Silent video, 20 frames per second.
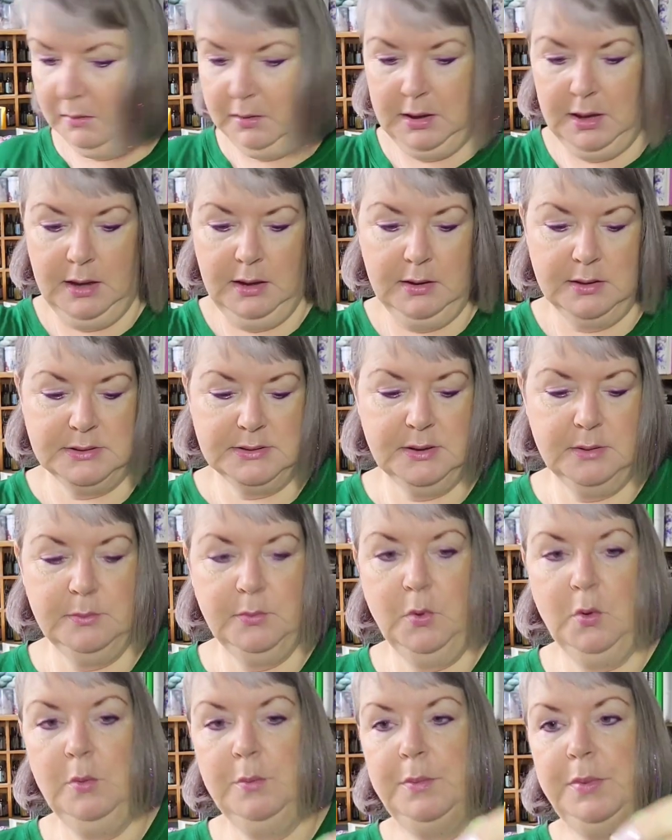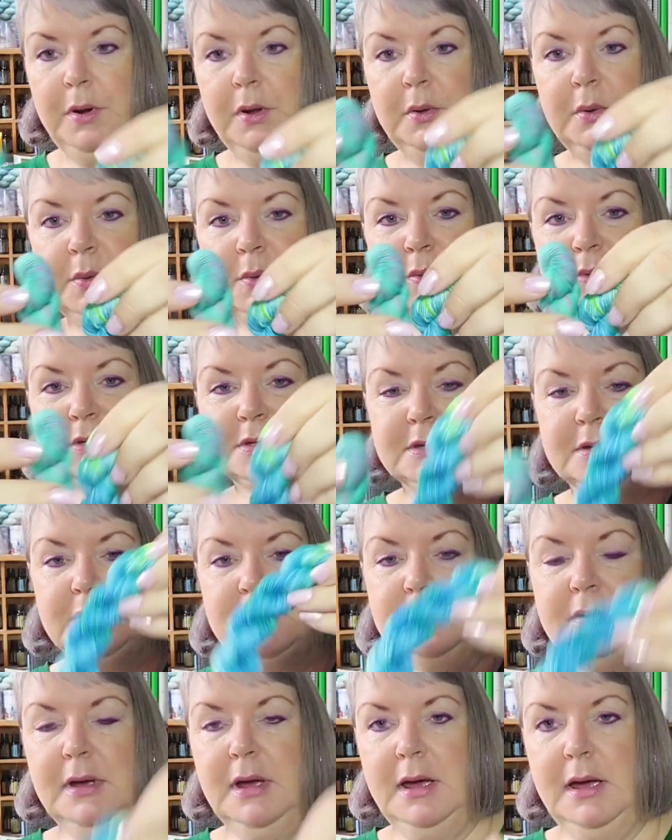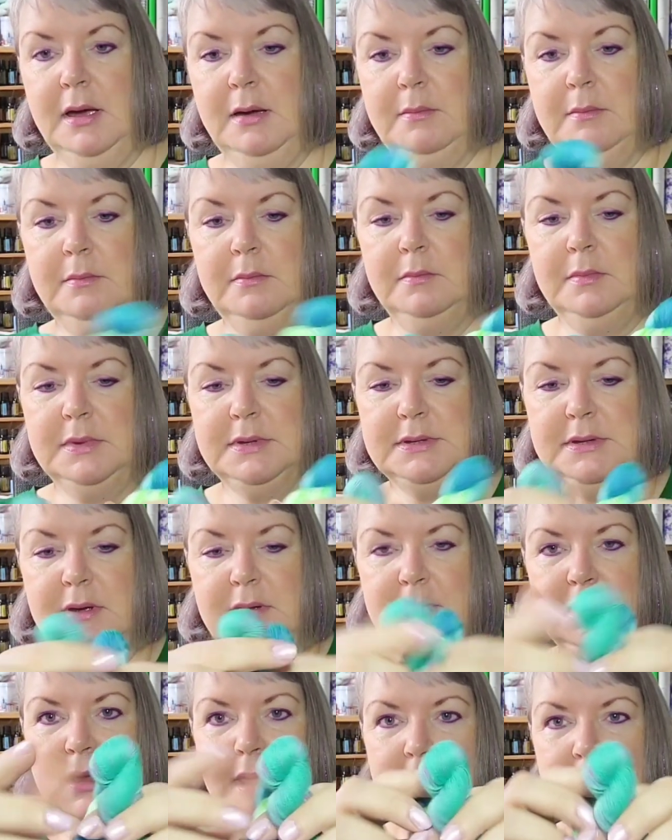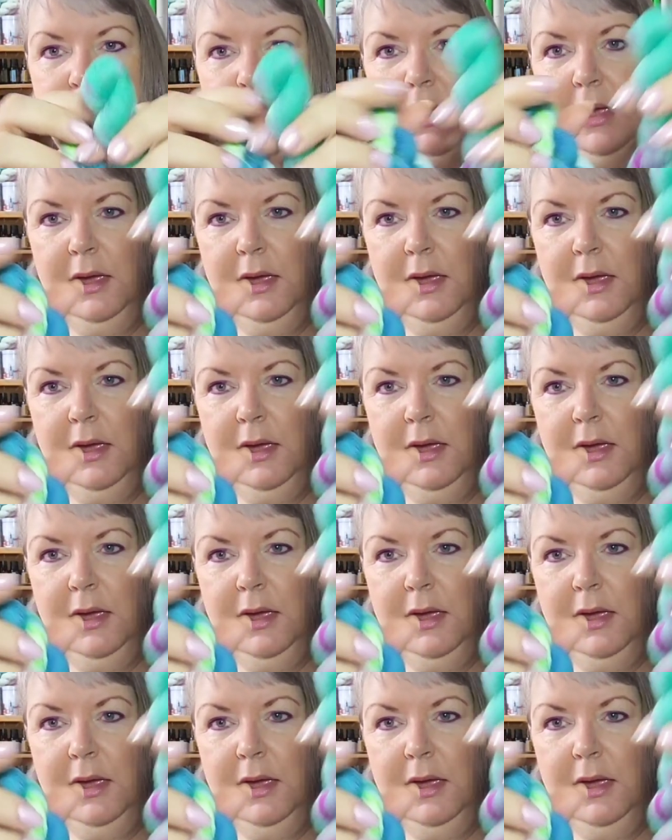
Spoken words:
Okay, so more blues. So day